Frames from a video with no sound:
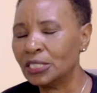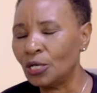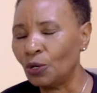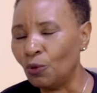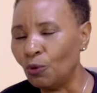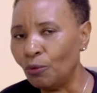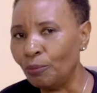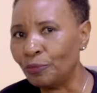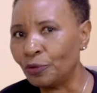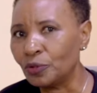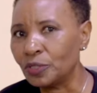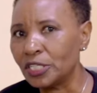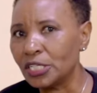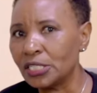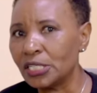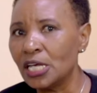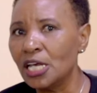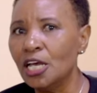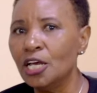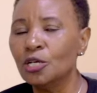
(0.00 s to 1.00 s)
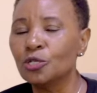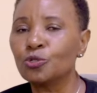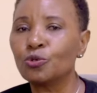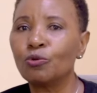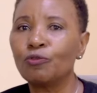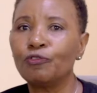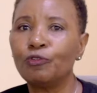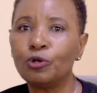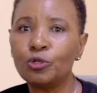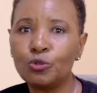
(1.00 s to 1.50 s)
is the whole process.
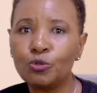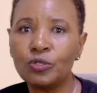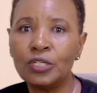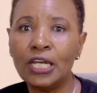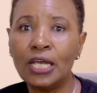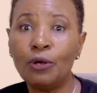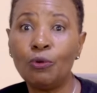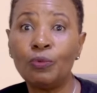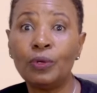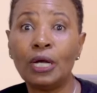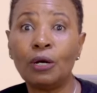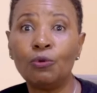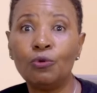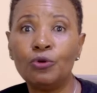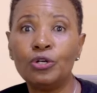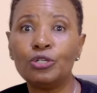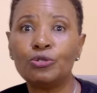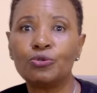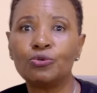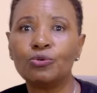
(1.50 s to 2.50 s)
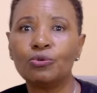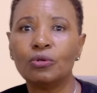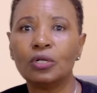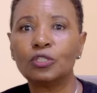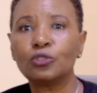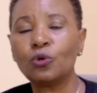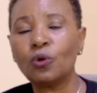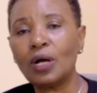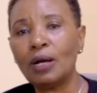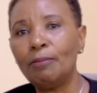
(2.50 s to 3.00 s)
So for today, we are going to
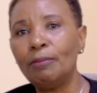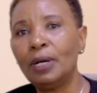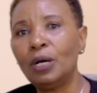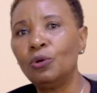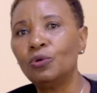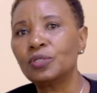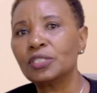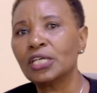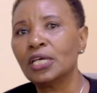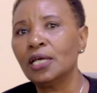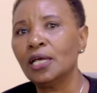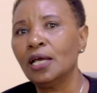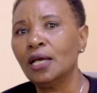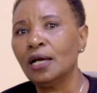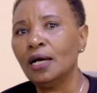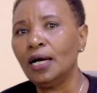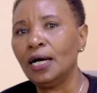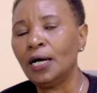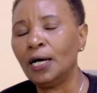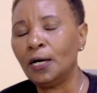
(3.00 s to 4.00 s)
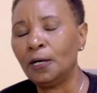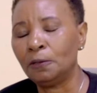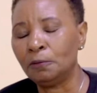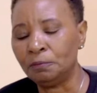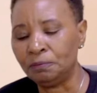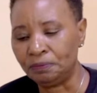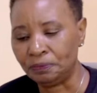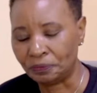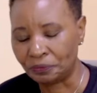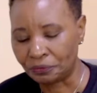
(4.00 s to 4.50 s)
talk about
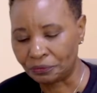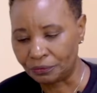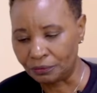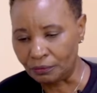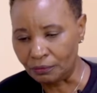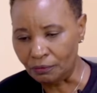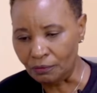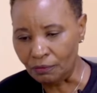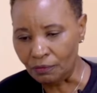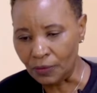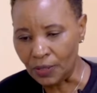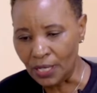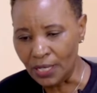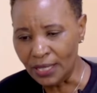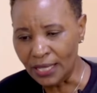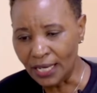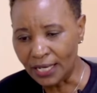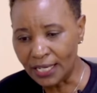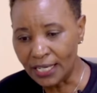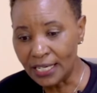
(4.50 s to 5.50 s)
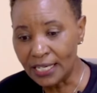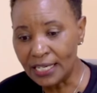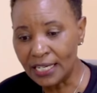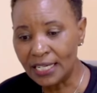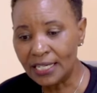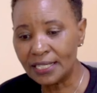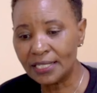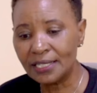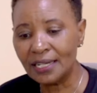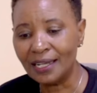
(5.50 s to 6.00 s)
the
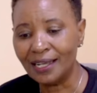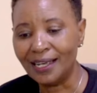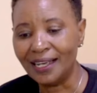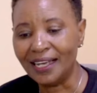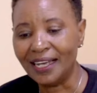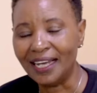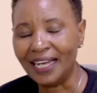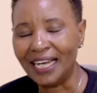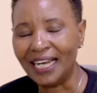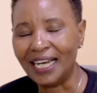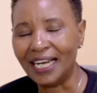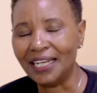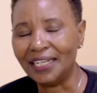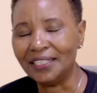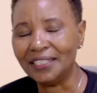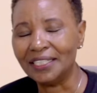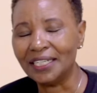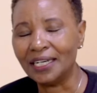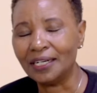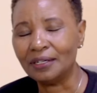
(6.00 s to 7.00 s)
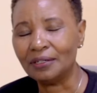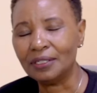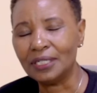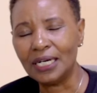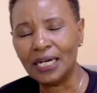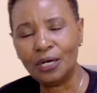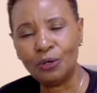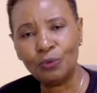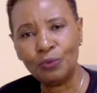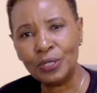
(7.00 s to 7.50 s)
kidneys and
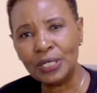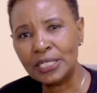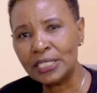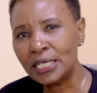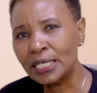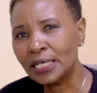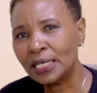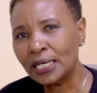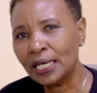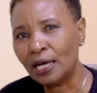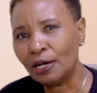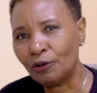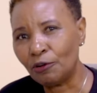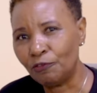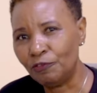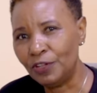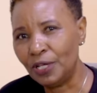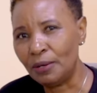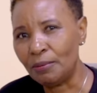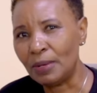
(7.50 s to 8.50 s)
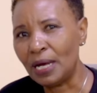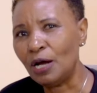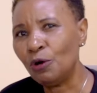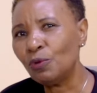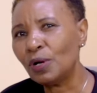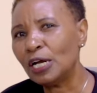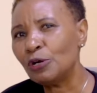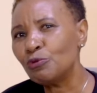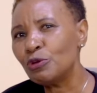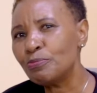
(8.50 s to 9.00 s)
how we take care of them.
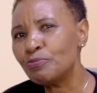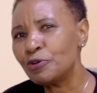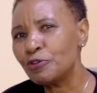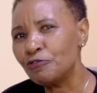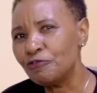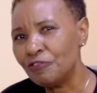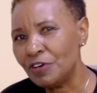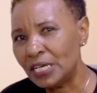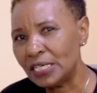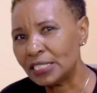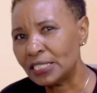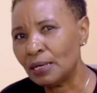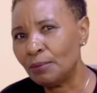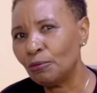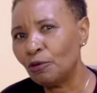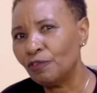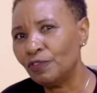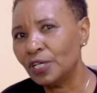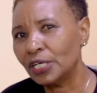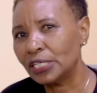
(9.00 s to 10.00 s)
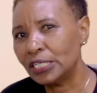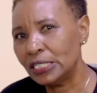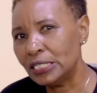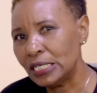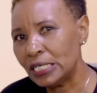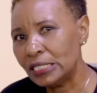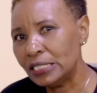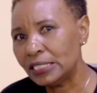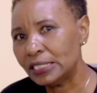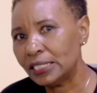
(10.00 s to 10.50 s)
How can we prevent some of the
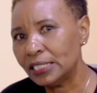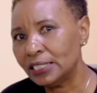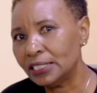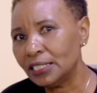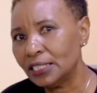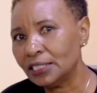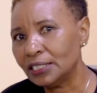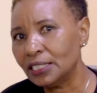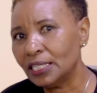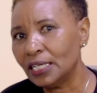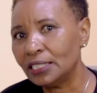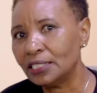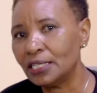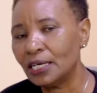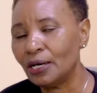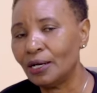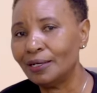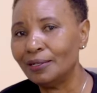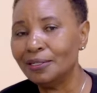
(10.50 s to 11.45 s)
kidney diseases that